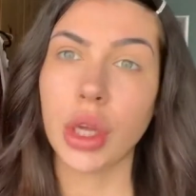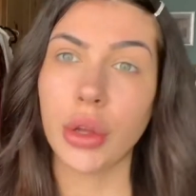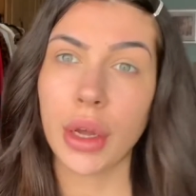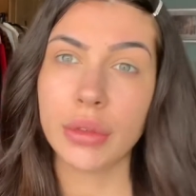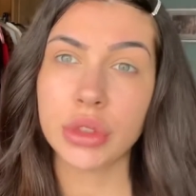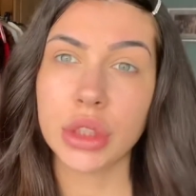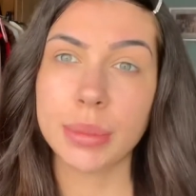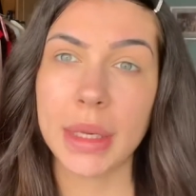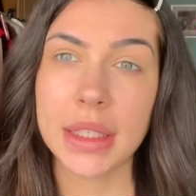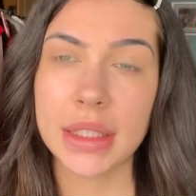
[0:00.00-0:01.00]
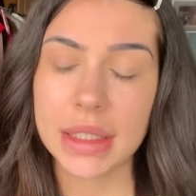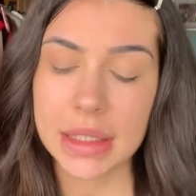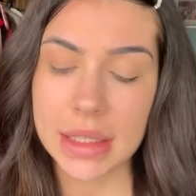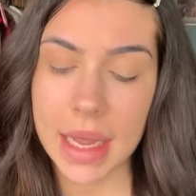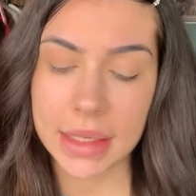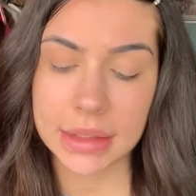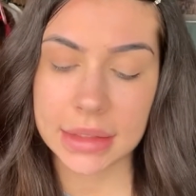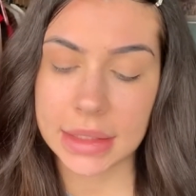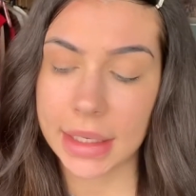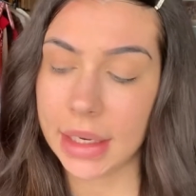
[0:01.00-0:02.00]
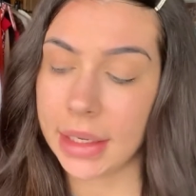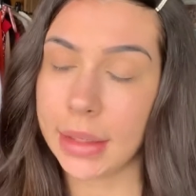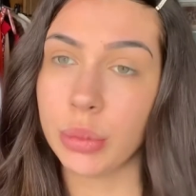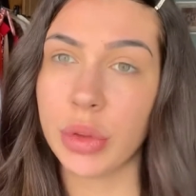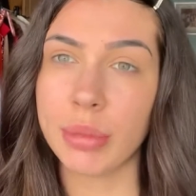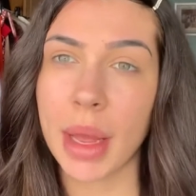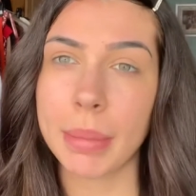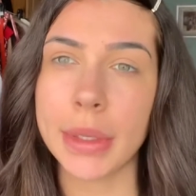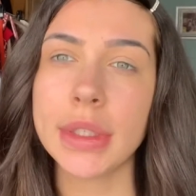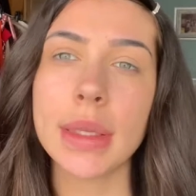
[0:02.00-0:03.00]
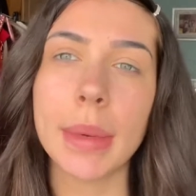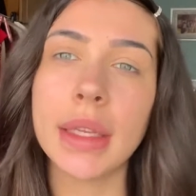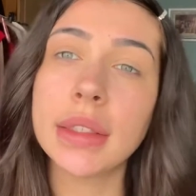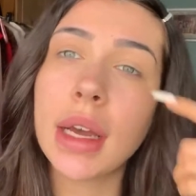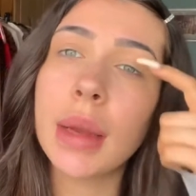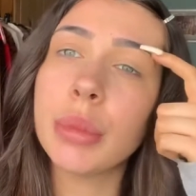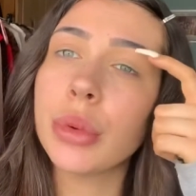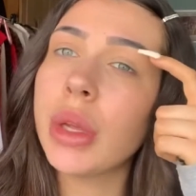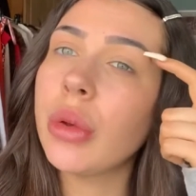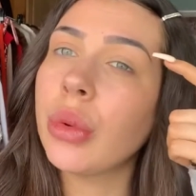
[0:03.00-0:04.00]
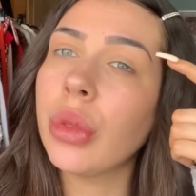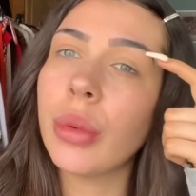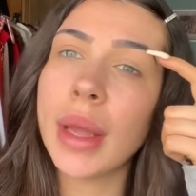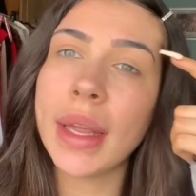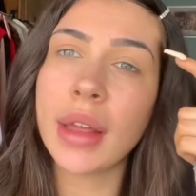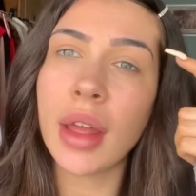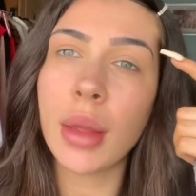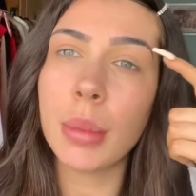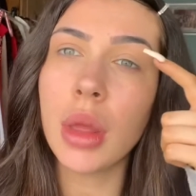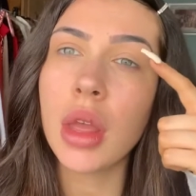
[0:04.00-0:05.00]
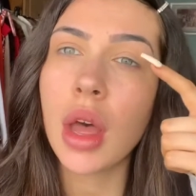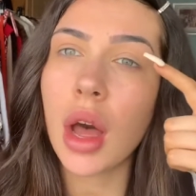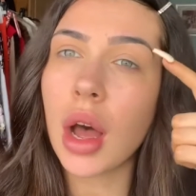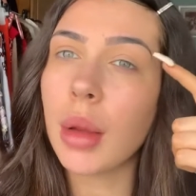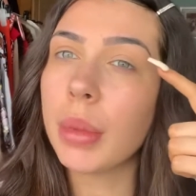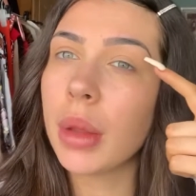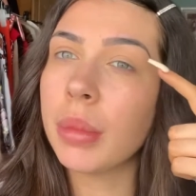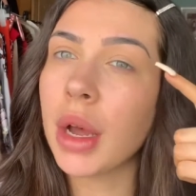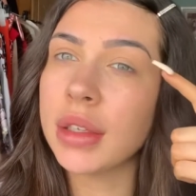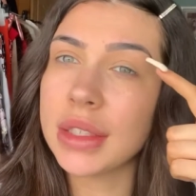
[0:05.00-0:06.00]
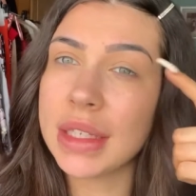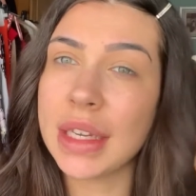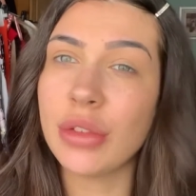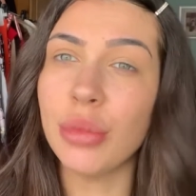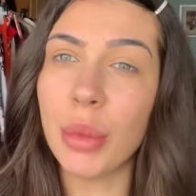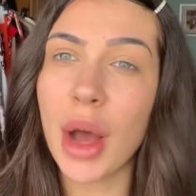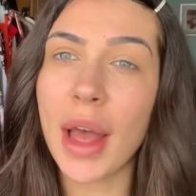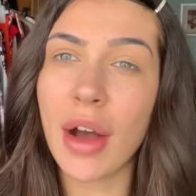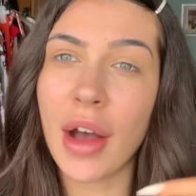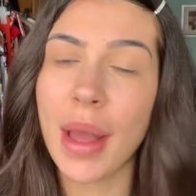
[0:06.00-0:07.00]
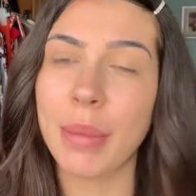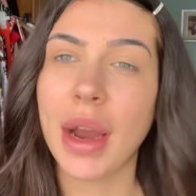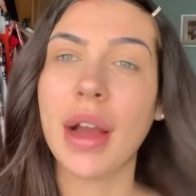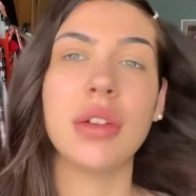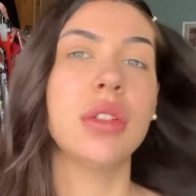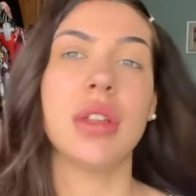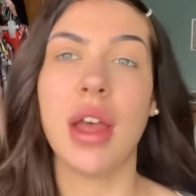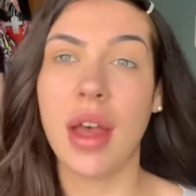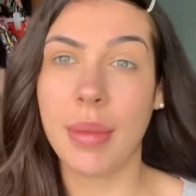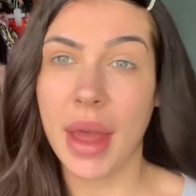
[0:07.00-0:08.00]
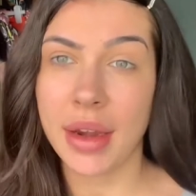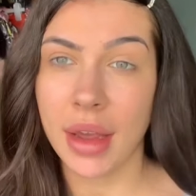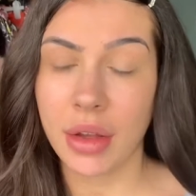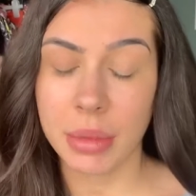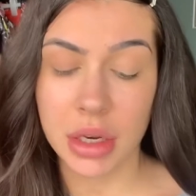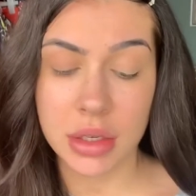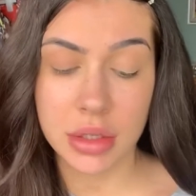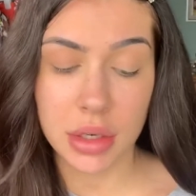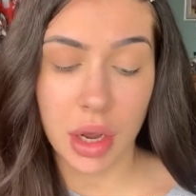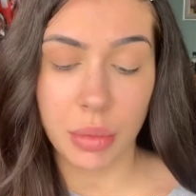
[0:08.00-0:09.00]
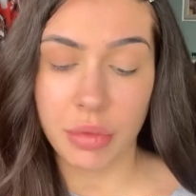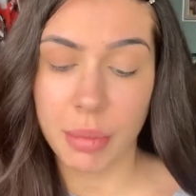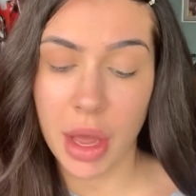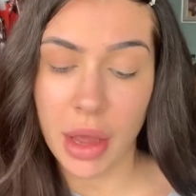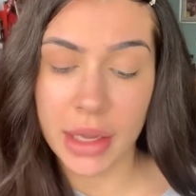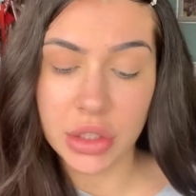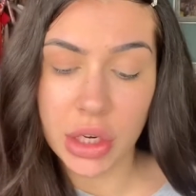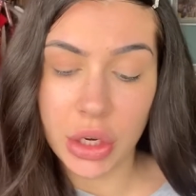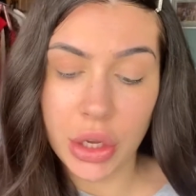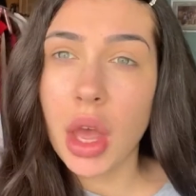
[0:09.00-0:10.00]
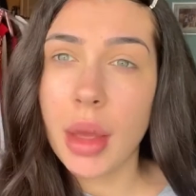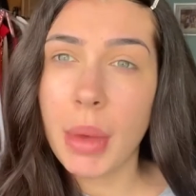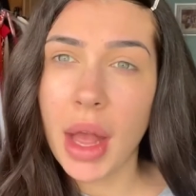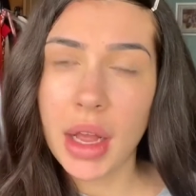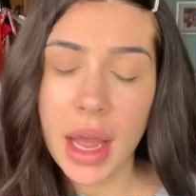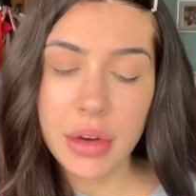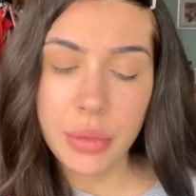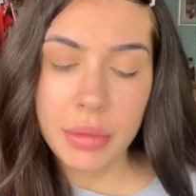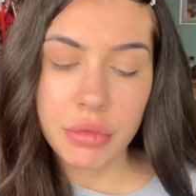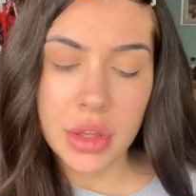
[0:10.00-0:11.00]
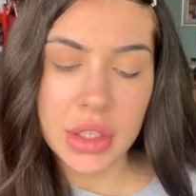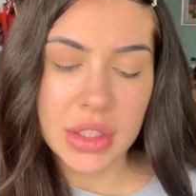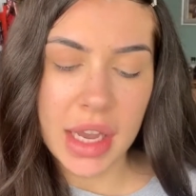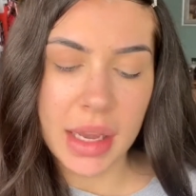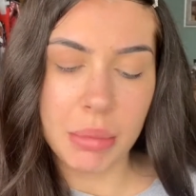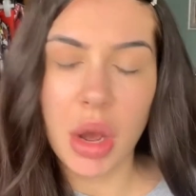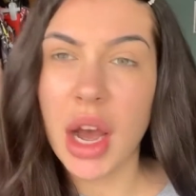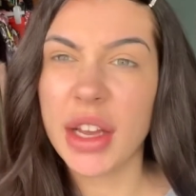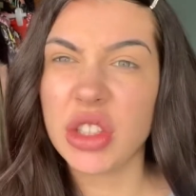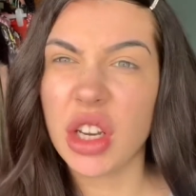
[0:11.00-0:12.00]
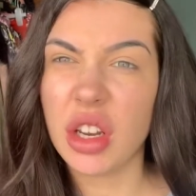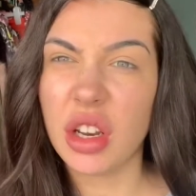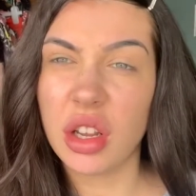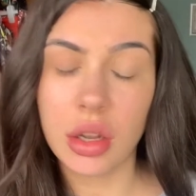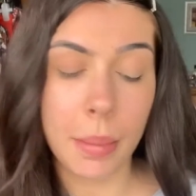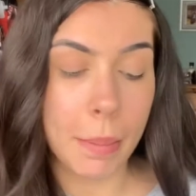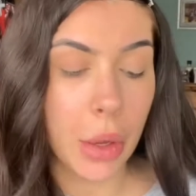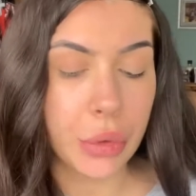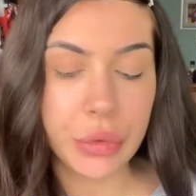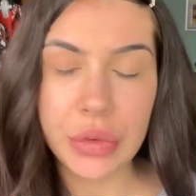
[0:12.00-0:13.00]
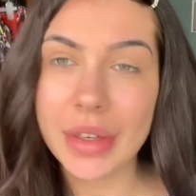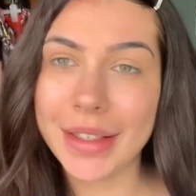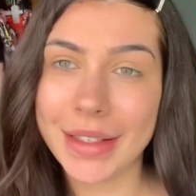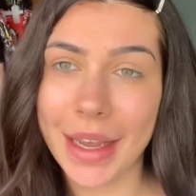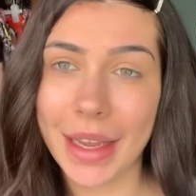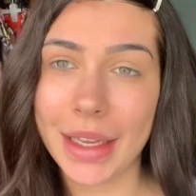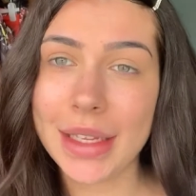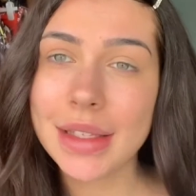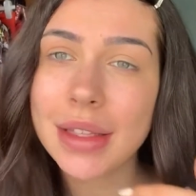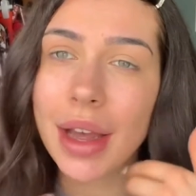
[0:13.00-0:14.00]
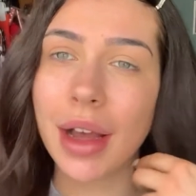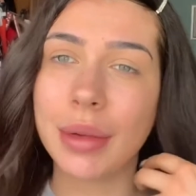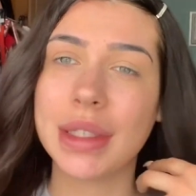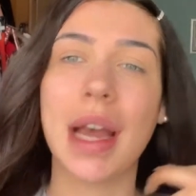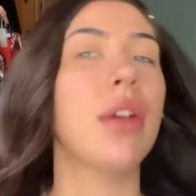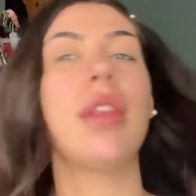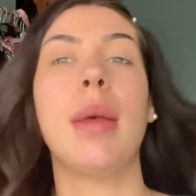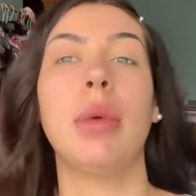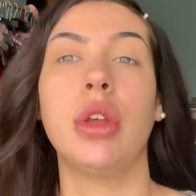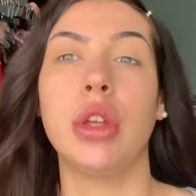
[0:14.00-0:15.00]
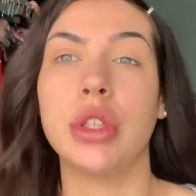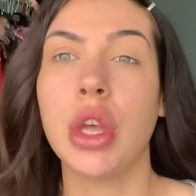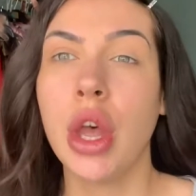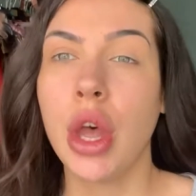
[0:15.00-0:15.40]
I've just blended that concealer in with my beauty blender and brought it all the way up underneath my eyebrows. And now I'm going to start with my eyeshadow. I kind of went for the same eyeshadow look most days that I was out there because